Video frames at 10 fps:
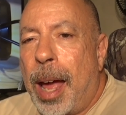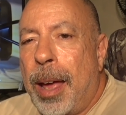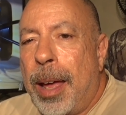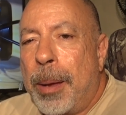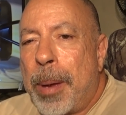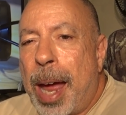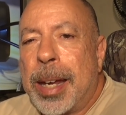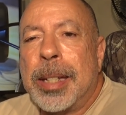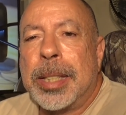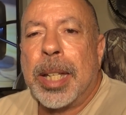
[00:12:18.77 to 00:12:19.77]

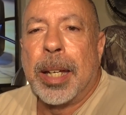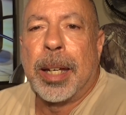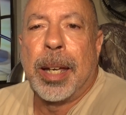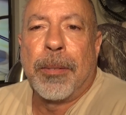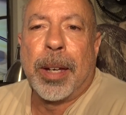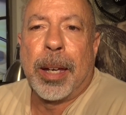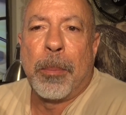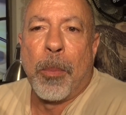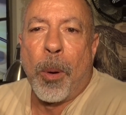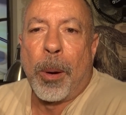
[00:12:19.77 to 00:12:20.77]
I could see it giving
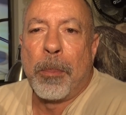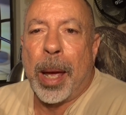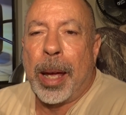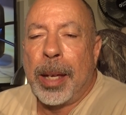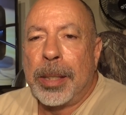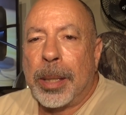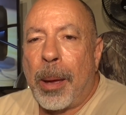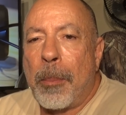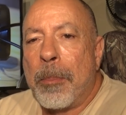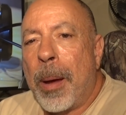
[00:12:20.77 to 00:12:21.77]
it more
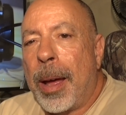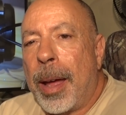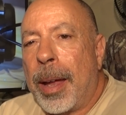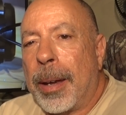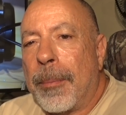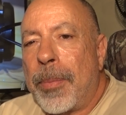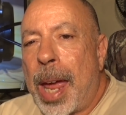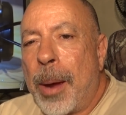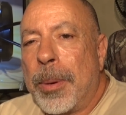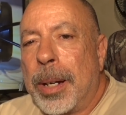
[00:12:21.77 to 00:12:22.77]
bass, but
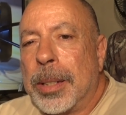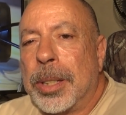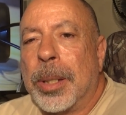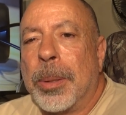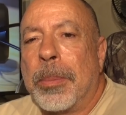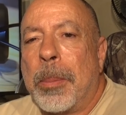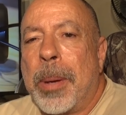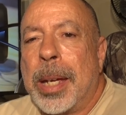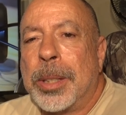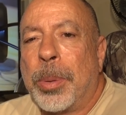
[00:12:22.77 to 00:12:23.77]
I would assume the
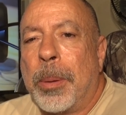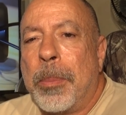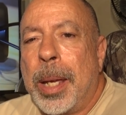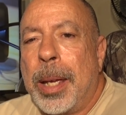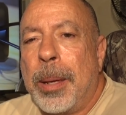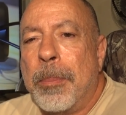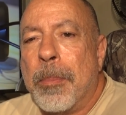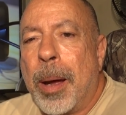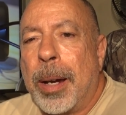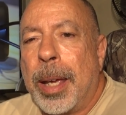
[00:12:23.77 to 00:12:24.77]
bass would be
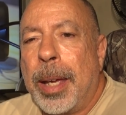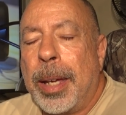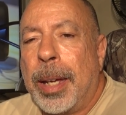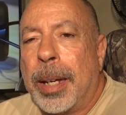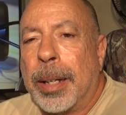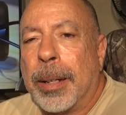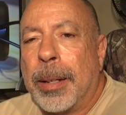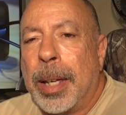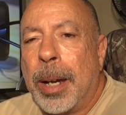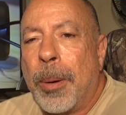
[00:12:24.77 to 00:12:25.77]
muddy
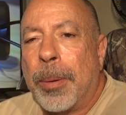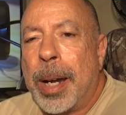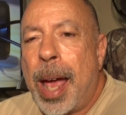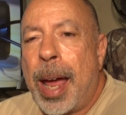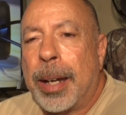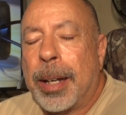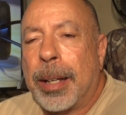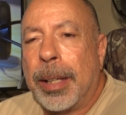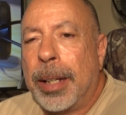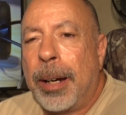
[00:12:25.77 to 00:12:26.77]
and, you know, not
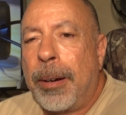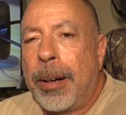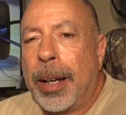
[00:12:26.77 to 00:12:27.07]
clear.